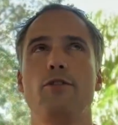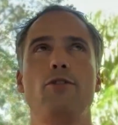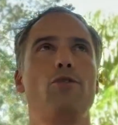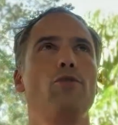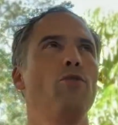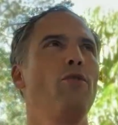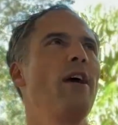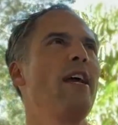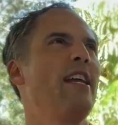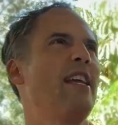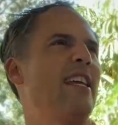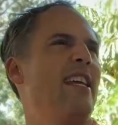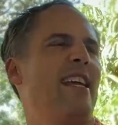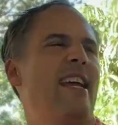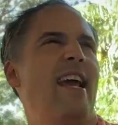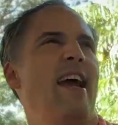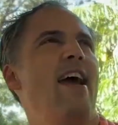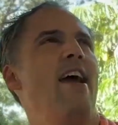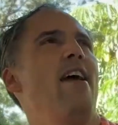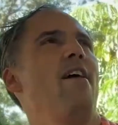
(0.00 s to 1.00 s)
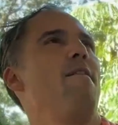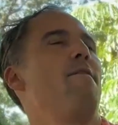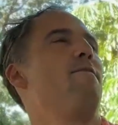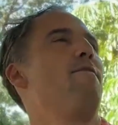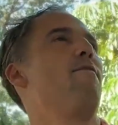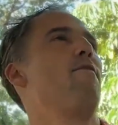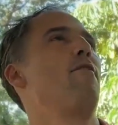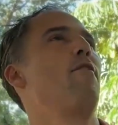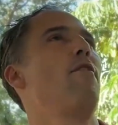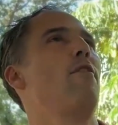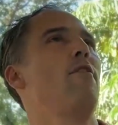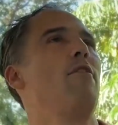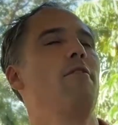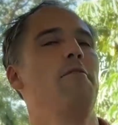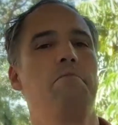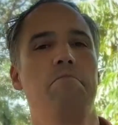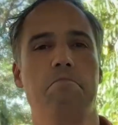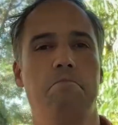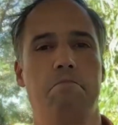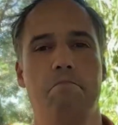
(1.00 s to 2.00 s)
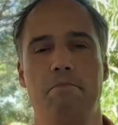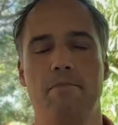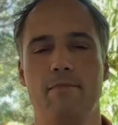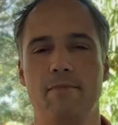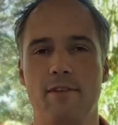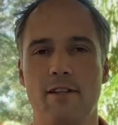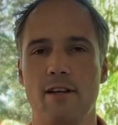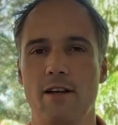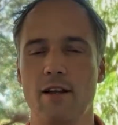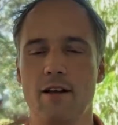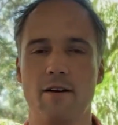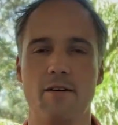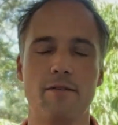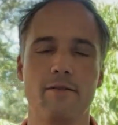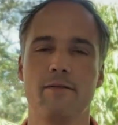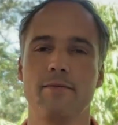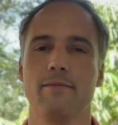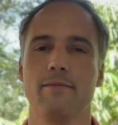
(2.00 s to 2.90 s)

Do I care for, I don't know,